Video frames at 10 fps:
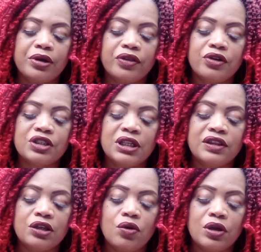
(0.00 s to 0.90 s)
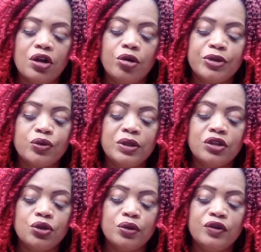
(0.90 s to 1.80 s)
There's nothing going on between the
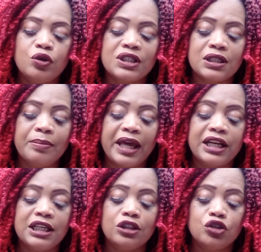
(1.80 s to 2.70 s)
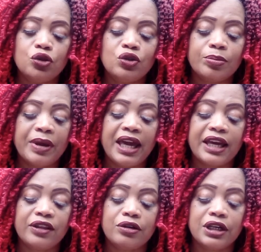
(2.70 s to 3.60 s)
two of you because somebody needs to choose a
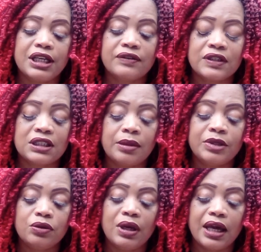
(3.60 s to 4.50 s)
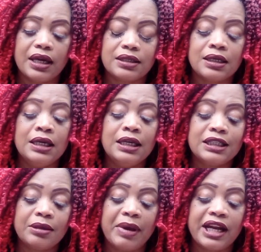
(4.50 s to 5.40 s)
path here. Now that's for some of you guys.
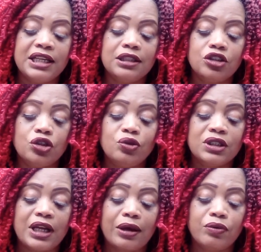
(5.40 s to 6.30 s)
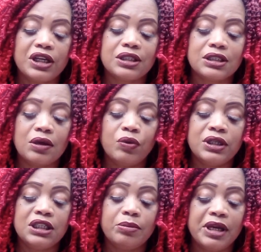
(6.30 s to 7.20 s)
Somebody needs to choose a direction. Someone
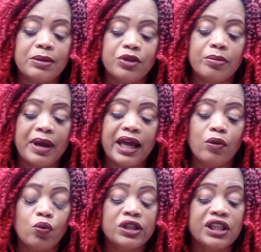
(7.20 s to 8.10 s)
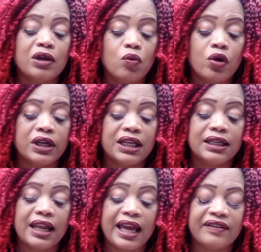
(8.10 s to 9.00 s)
needs to make up their mind what they want in
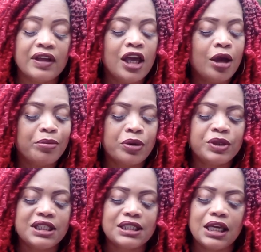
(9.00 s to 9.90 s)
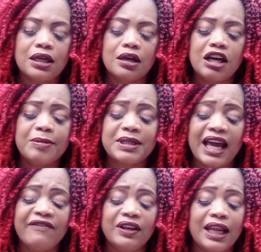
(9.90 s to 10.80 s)
life. But with this King of Cups,
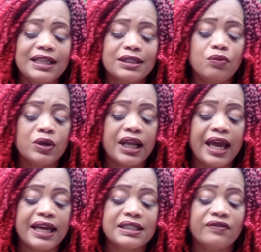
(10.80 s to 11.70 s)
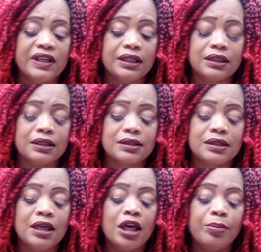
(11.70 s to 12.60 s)
I feel like someone has feelings.
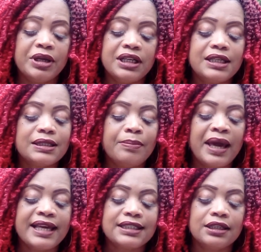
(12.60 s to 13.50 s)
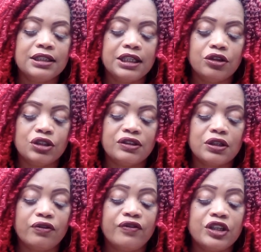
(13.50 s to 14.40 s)
But it is a masculine energy.
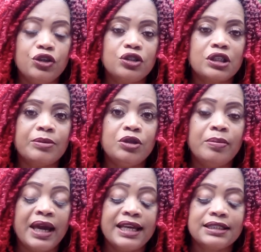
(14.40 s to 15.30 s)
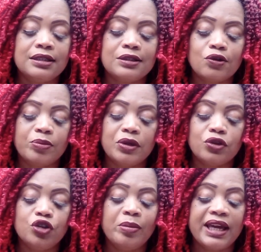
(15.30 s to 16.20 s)
So for you, some of you masculine Scorpios,
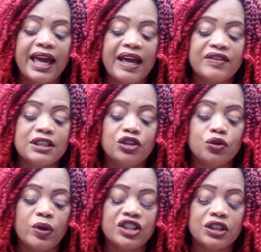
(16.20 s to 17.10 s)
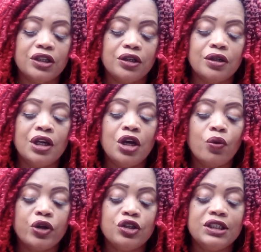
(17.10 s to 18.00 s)
you may have a situation here
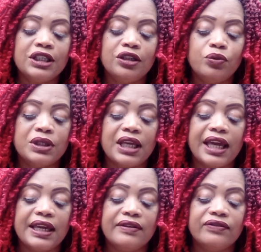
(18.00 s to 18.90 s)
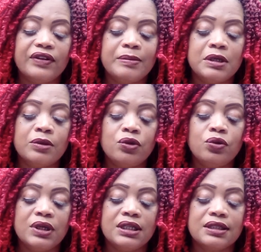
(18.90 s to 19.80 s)
where you're dealing with a feminine who
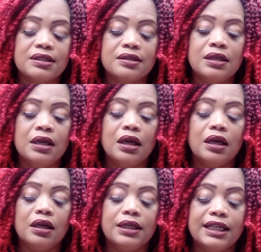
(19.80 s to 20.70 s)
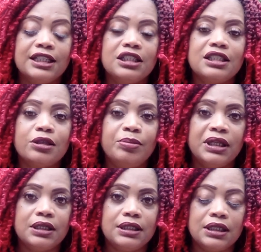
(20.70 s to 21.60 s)
is uh, into
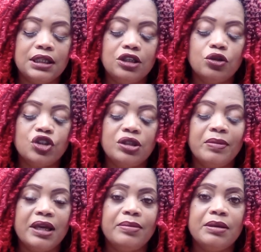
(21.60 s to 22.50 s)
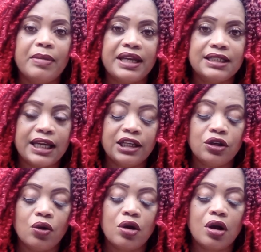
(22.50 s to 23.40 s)
stability. You know, she may be maintaining
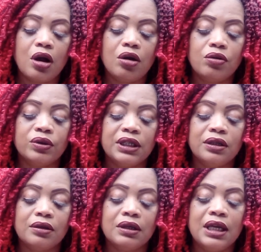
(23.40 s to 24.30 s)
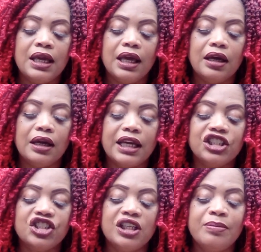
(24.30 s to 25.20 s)
on her own here, uh, and
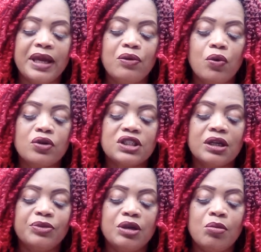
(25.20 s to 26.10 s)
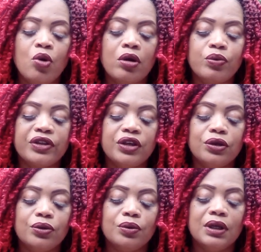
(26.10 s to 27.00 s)
she may want something more with
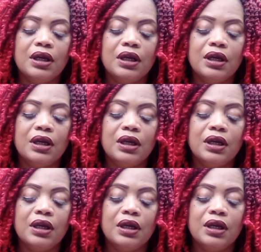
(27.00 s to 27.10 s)
you.